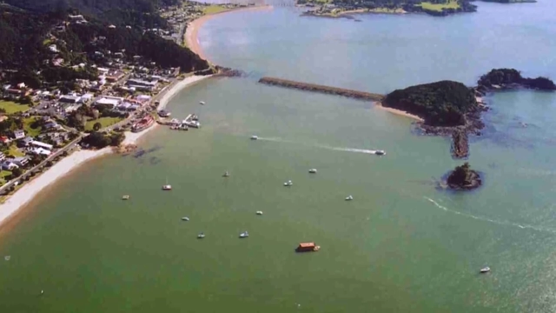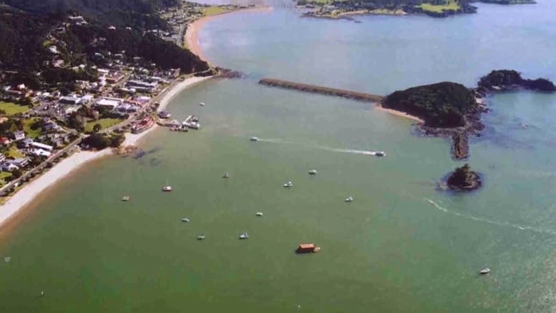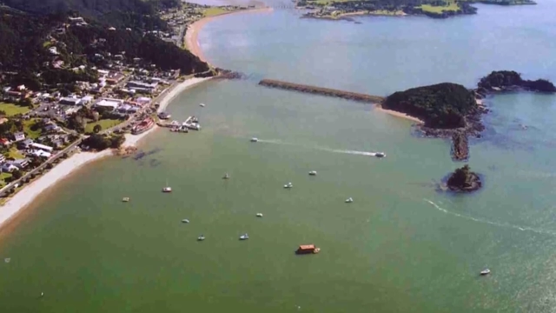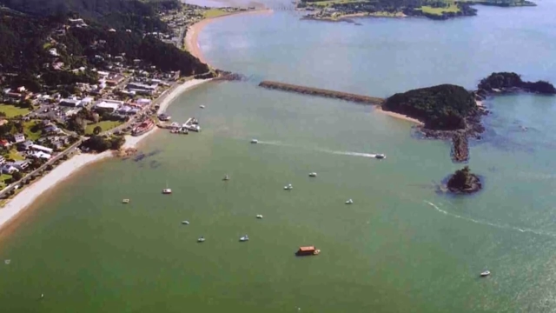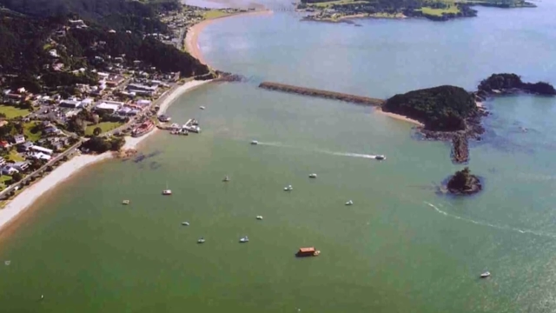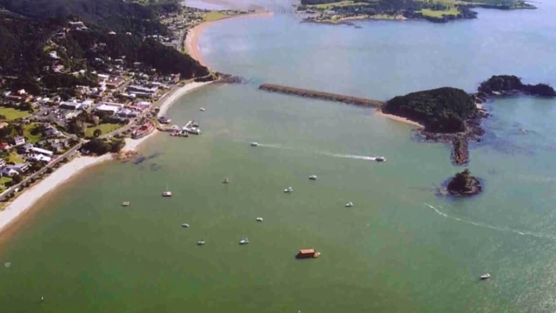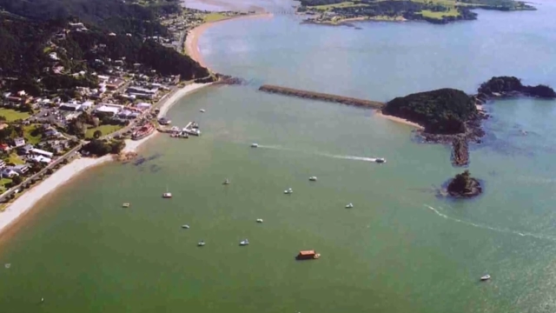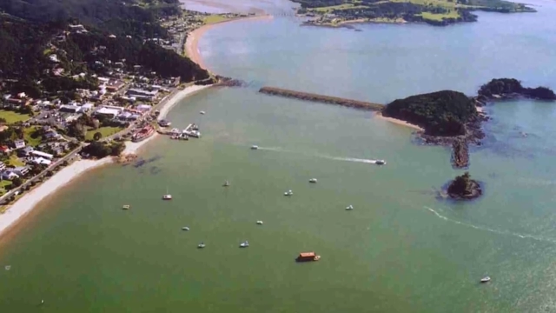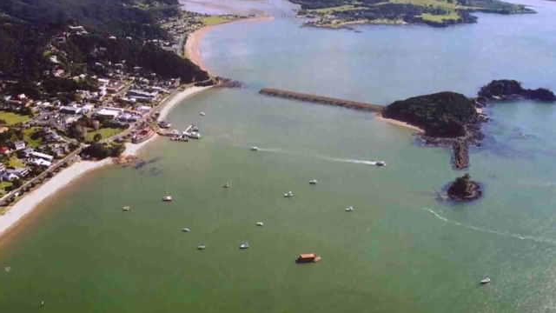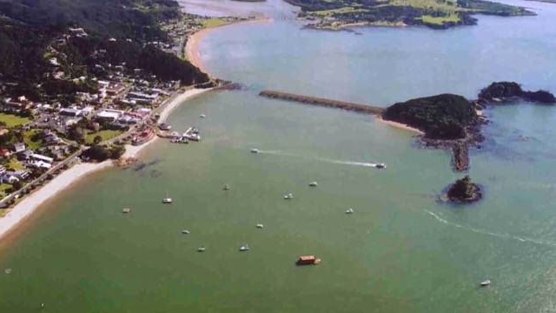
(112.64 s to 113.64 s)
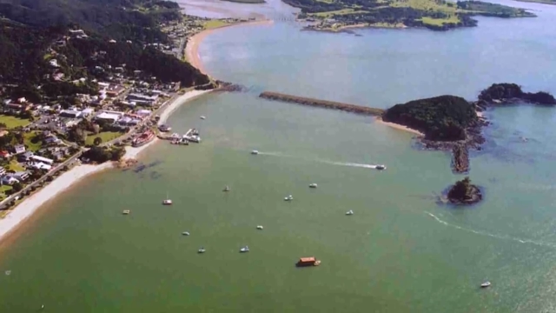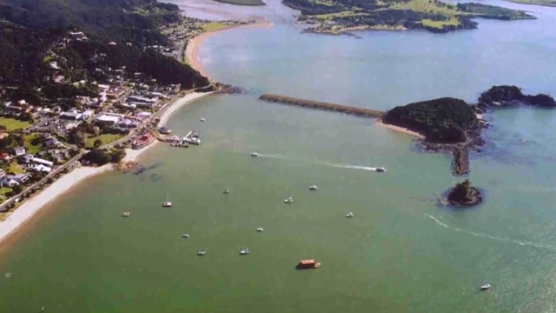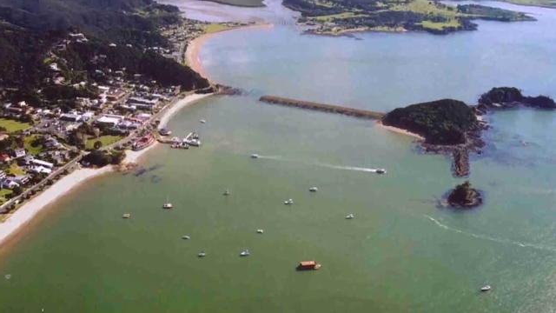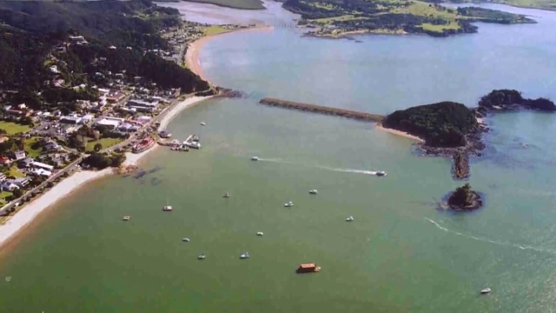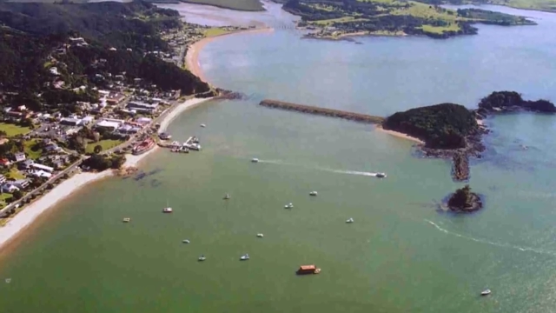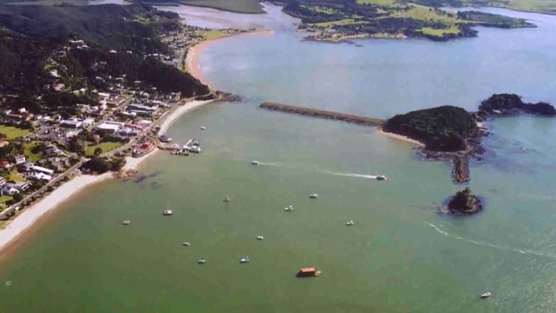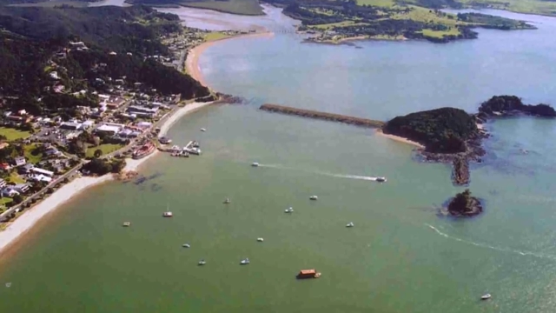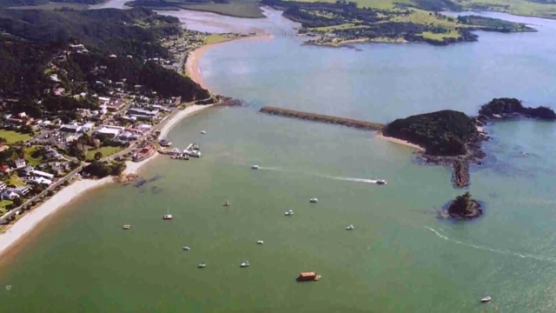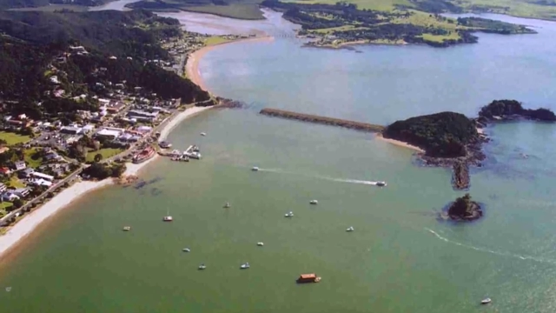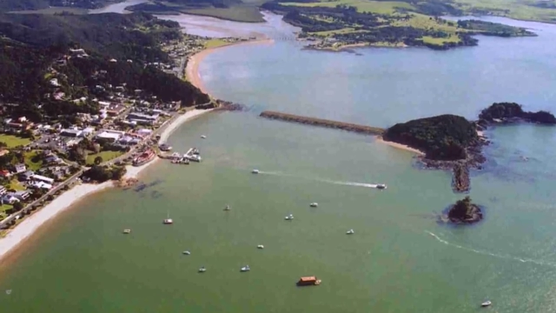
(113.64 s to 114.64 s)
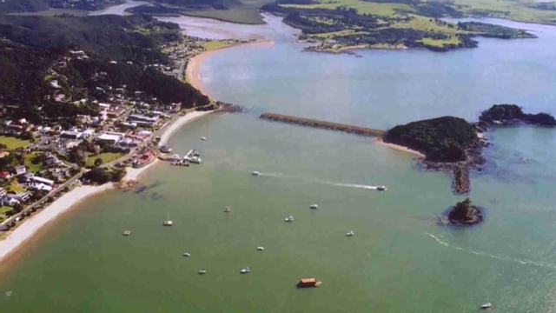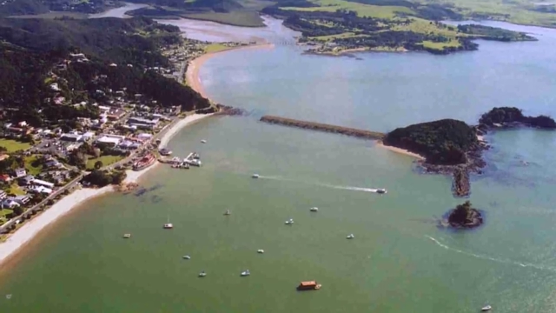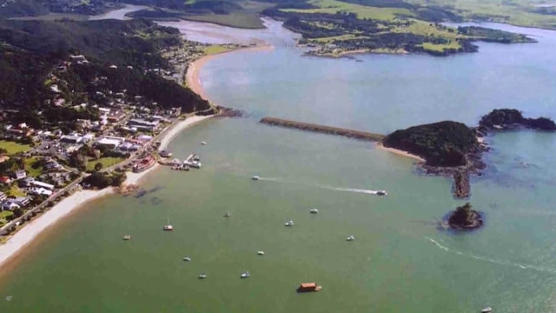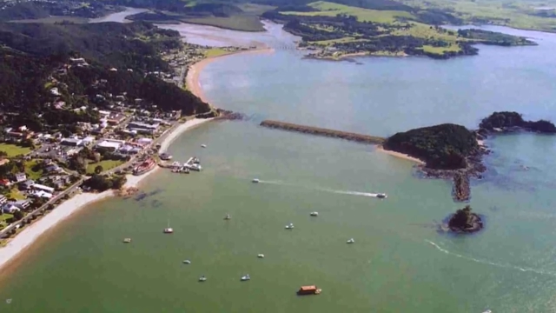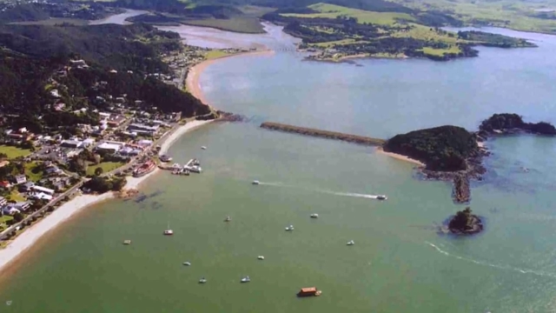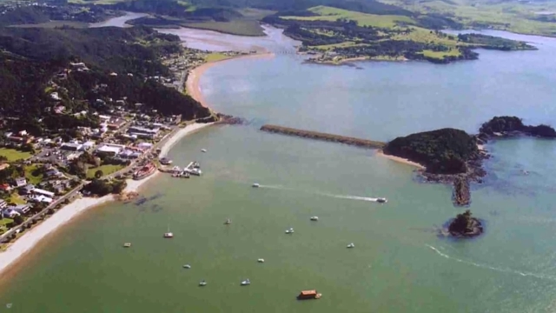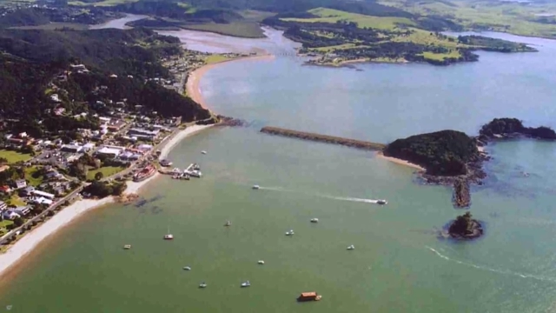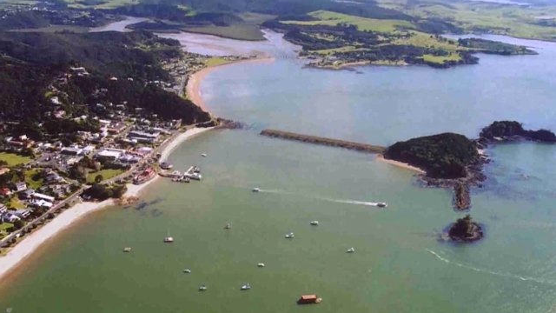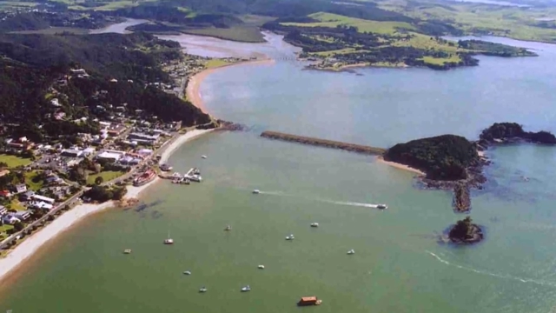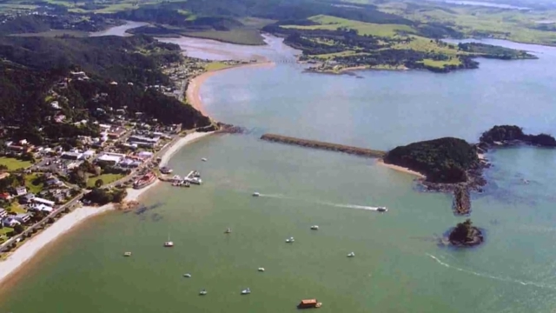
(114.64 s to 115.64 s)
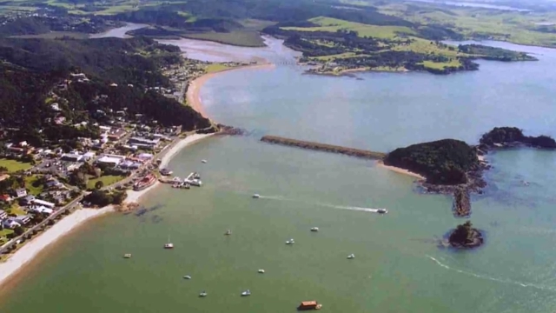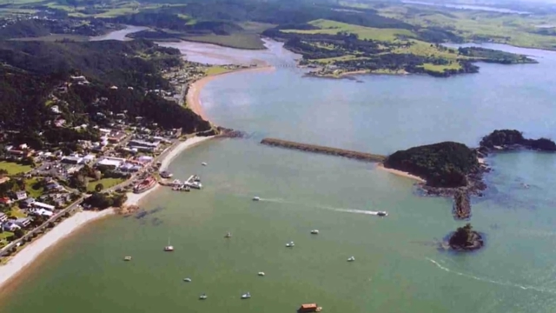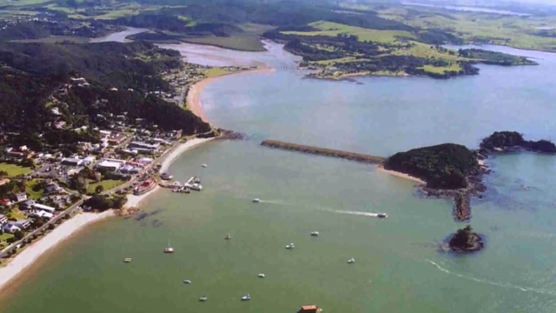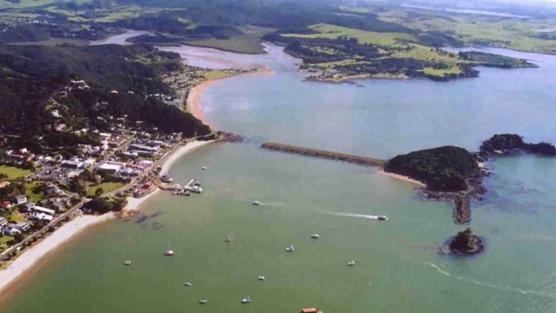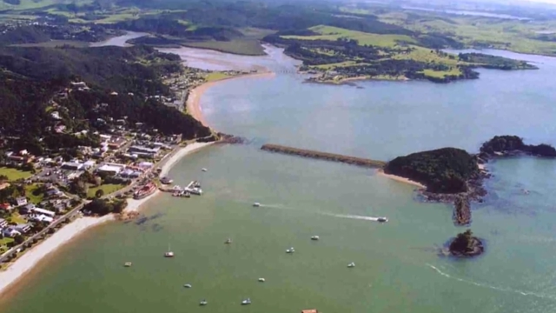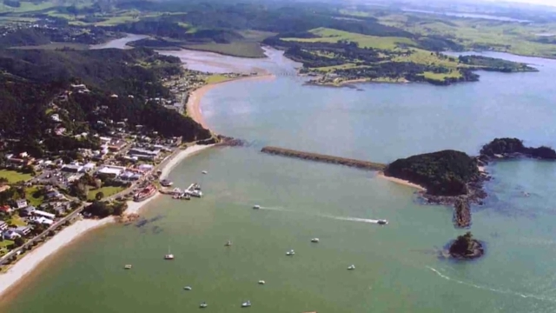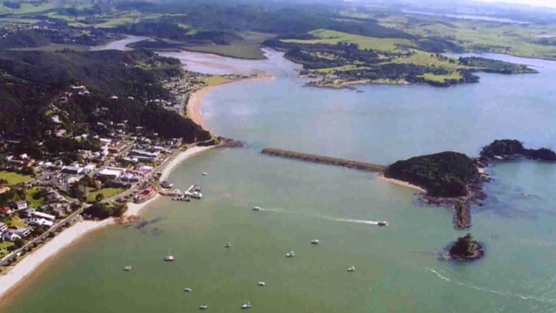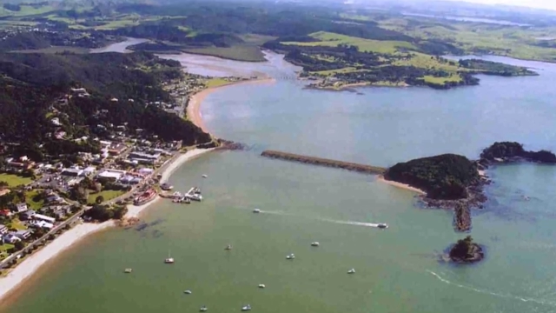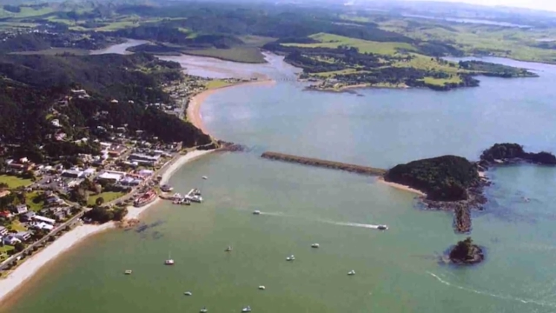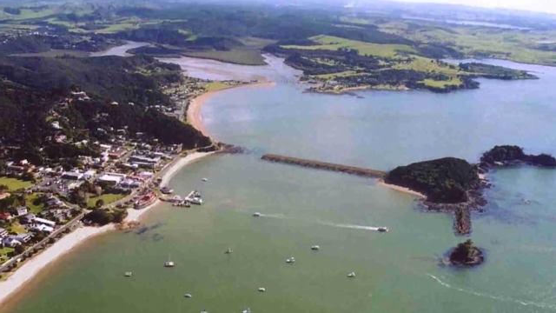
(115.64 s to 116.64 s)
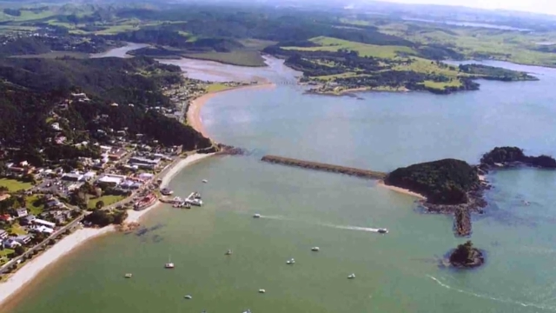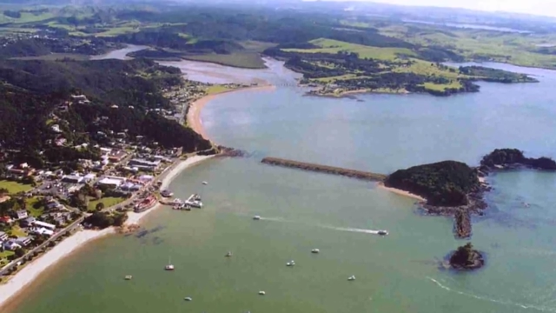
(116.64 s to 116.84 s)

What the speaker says: Nobody's mouth can be seen.